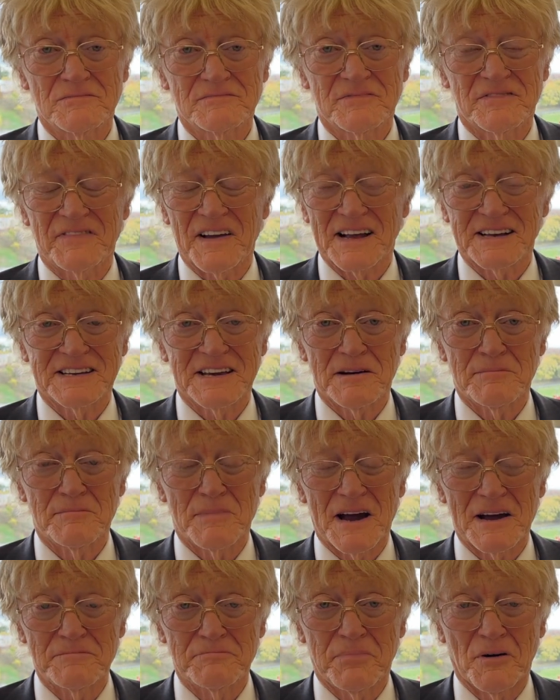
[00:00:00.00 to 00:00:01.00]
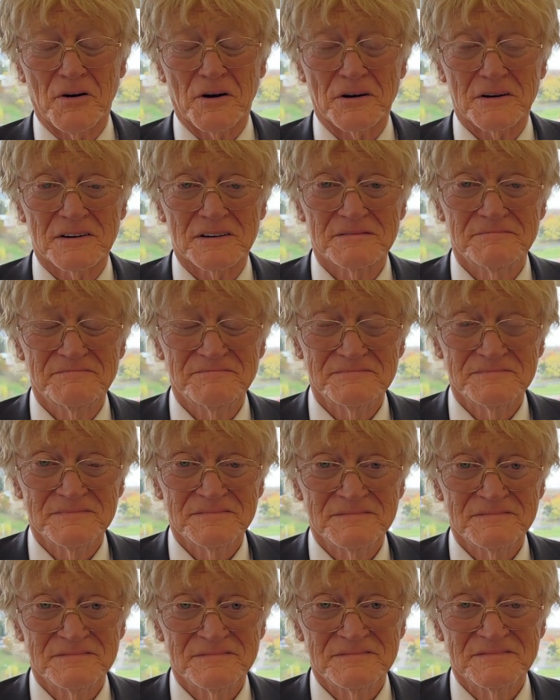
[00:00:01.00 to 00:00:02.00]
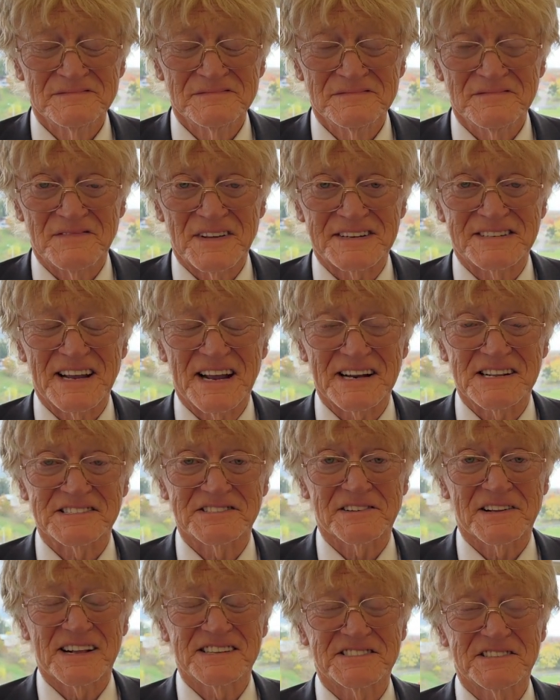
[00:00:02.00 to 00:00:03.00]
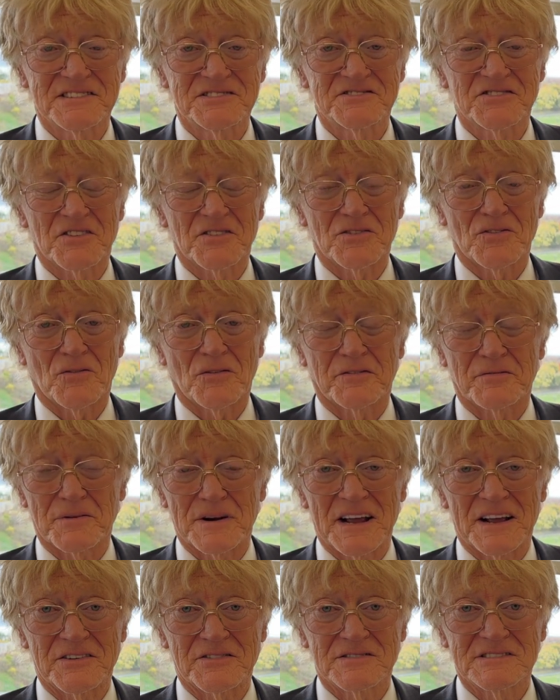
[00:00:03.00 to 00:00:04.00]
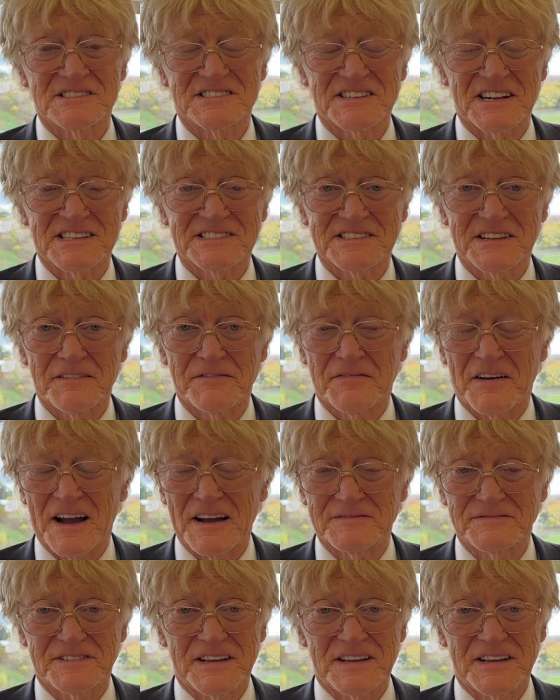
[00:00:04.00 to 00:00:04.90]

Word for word: In fact, get my book, The Tennis Lesson Journal 365